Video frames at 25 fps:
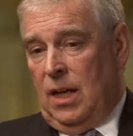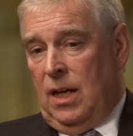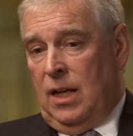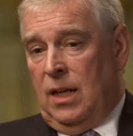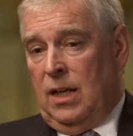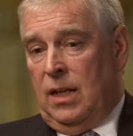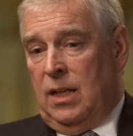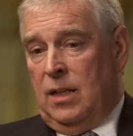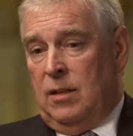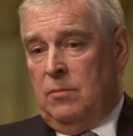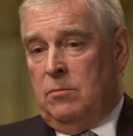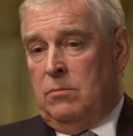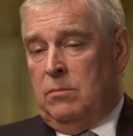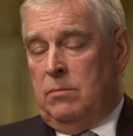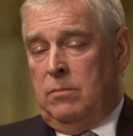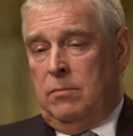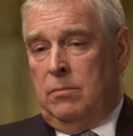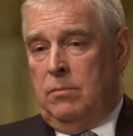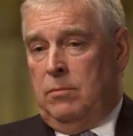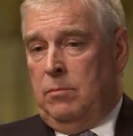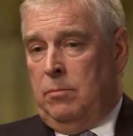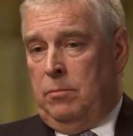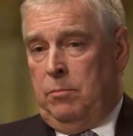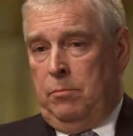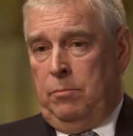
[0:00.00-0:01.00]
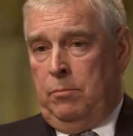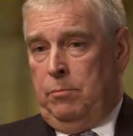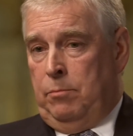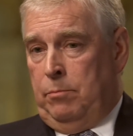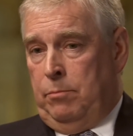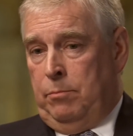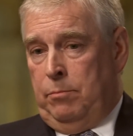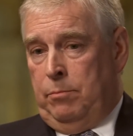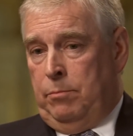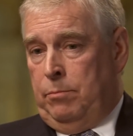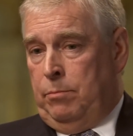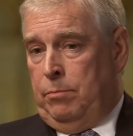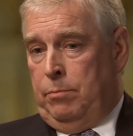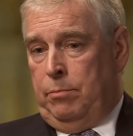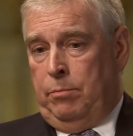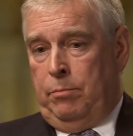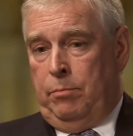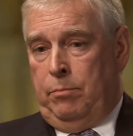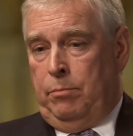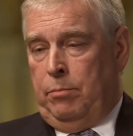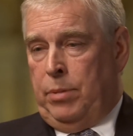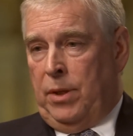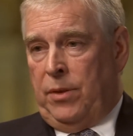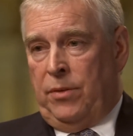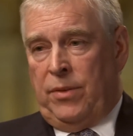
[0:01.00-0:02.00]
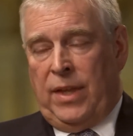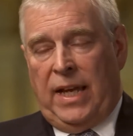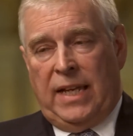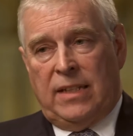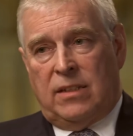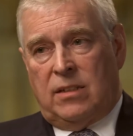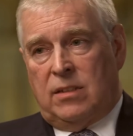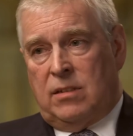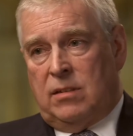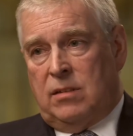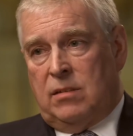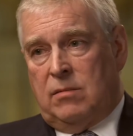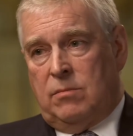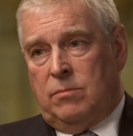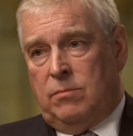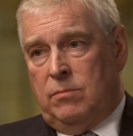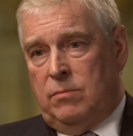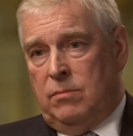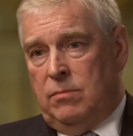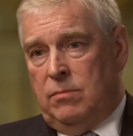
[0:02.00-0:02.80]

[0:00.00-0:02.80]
But that's,